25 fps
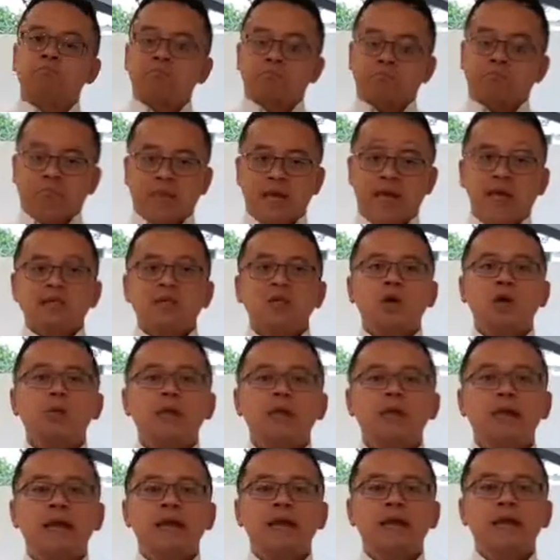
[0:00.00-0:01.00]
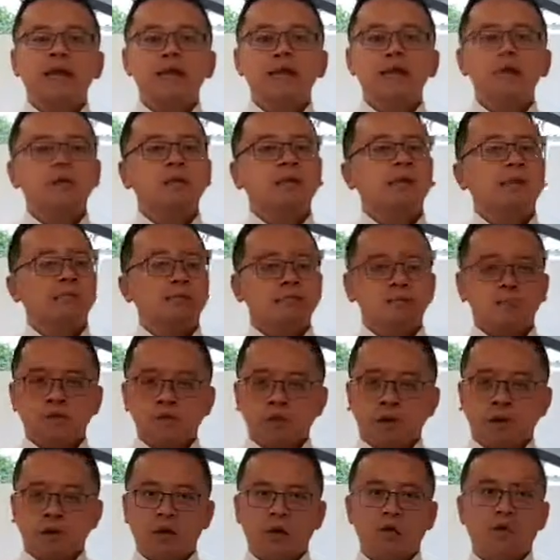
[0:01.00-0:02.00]
Gets complicated,
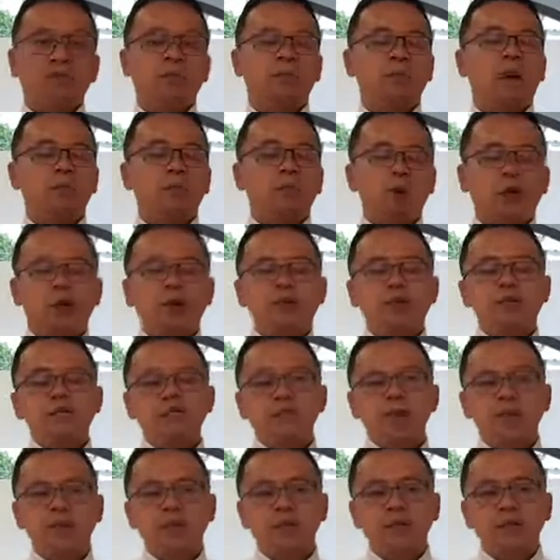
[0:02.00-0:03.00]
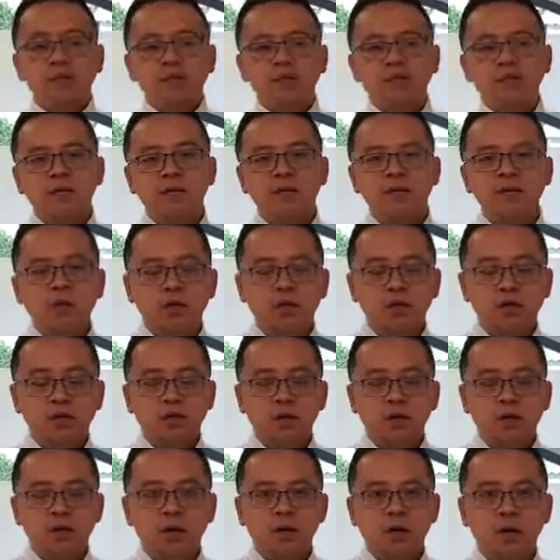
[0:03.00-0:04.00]
so I'm not going to expand on that subject
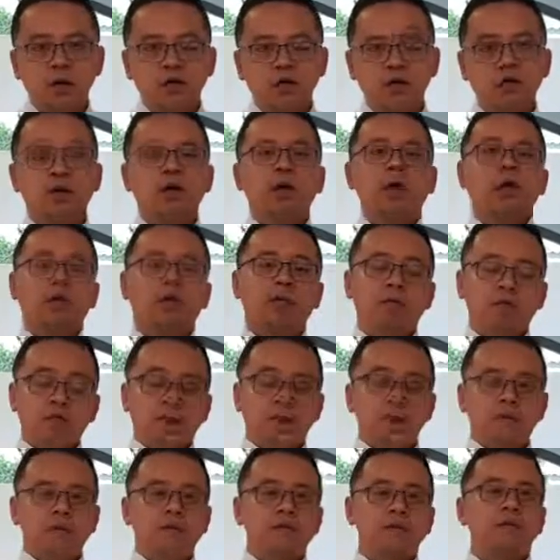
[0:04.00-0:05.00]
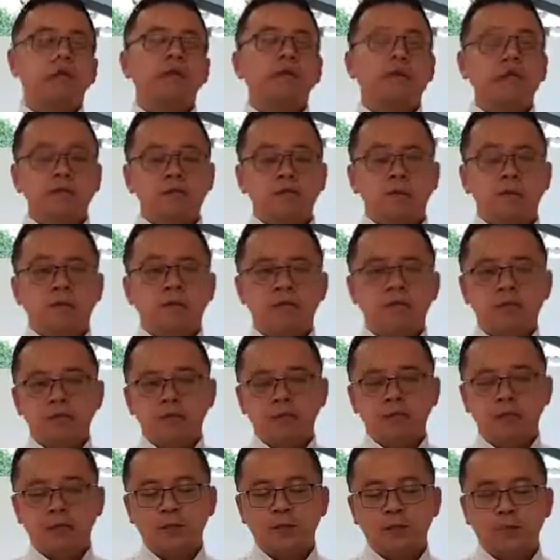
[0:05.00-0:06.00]
too much. That is a separate
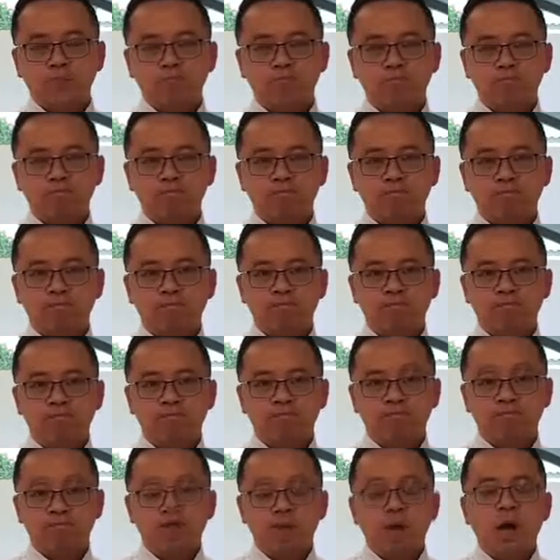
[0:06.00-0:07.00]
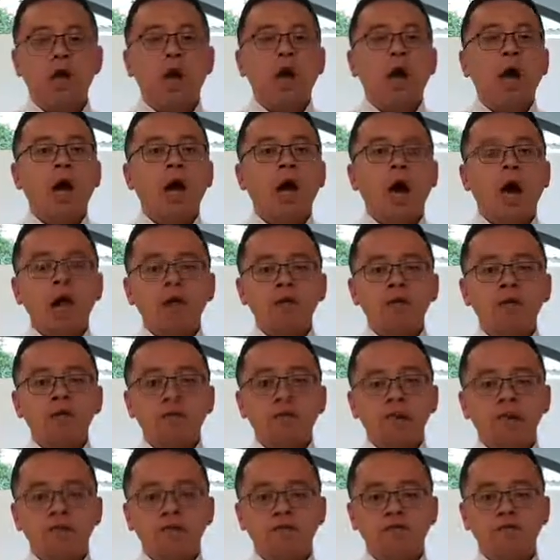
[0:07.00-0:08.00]
session. Other
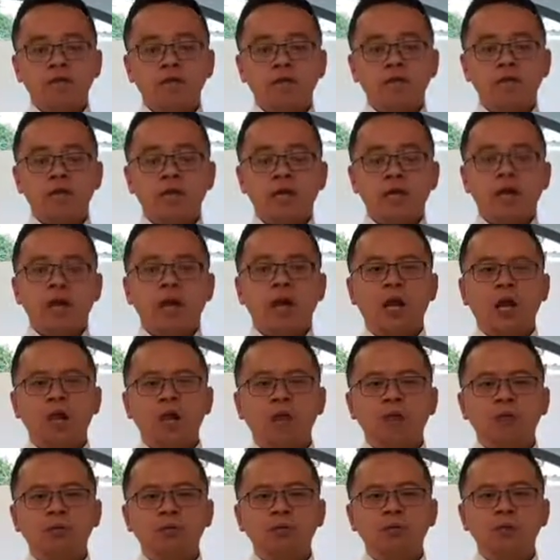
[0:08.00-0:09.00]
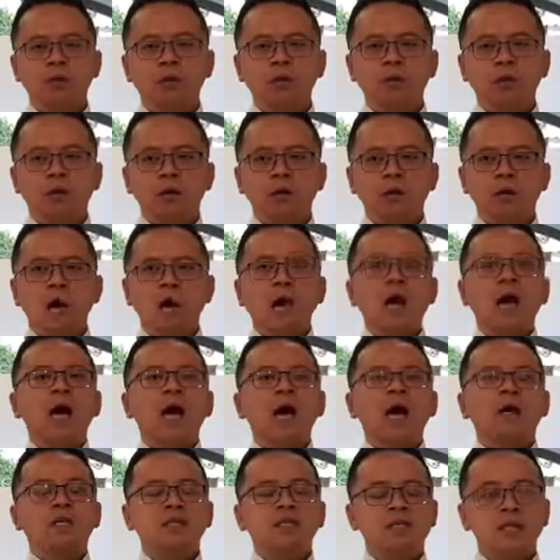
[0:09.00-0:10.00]
benefits include
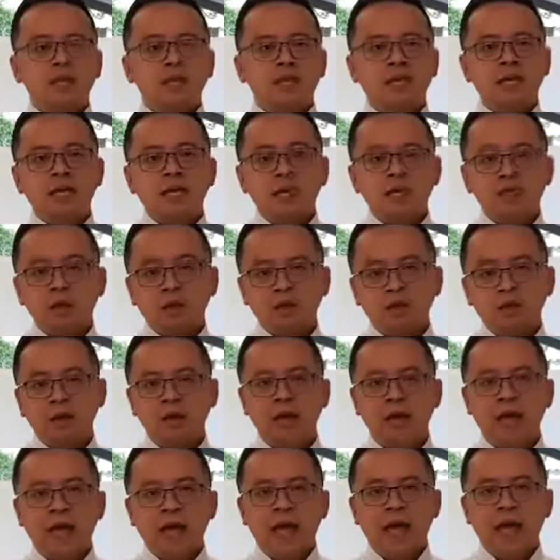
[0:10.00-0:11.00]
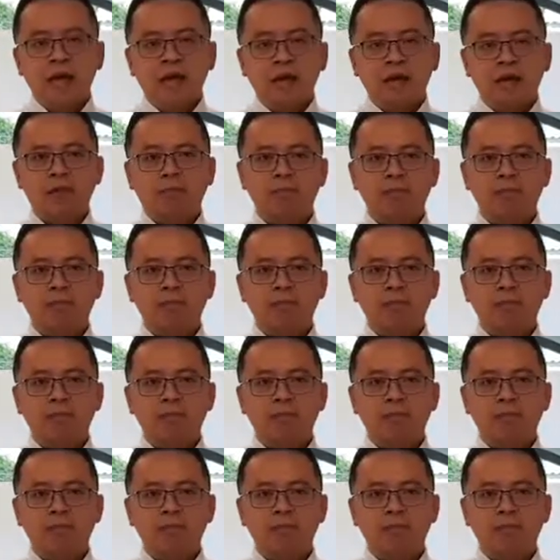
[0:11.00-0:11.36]
succession planning.